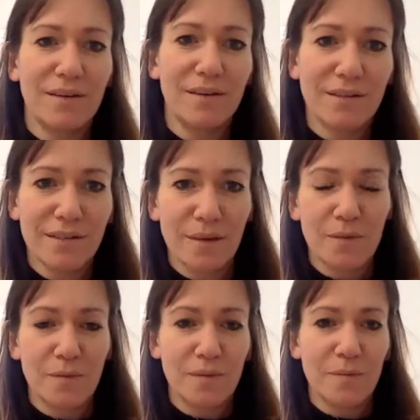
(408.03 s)
And it just
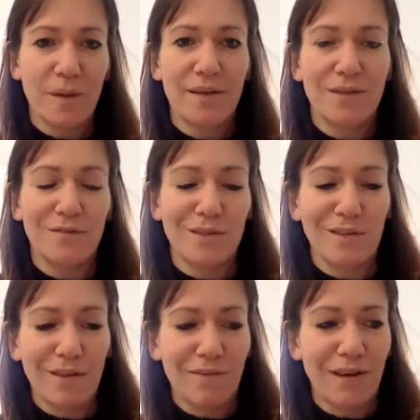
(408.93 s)
comes from this place of just
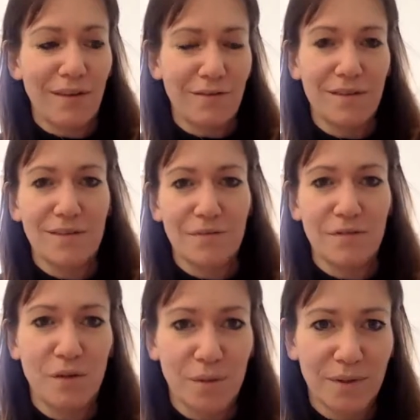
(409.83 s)
loving every
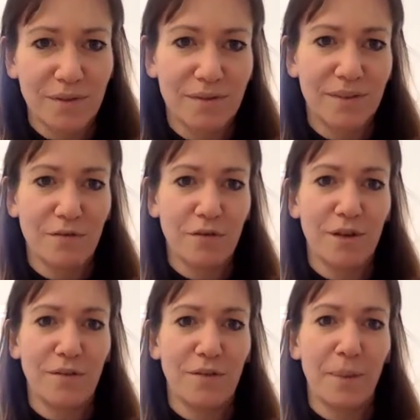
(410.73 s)
individual in
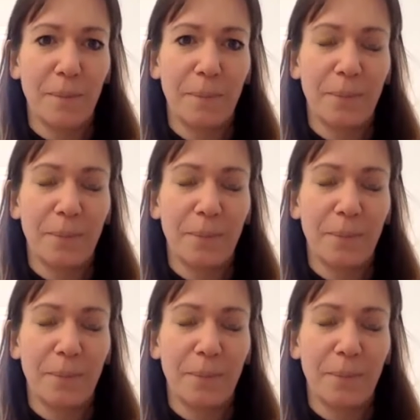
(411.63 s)
front of him.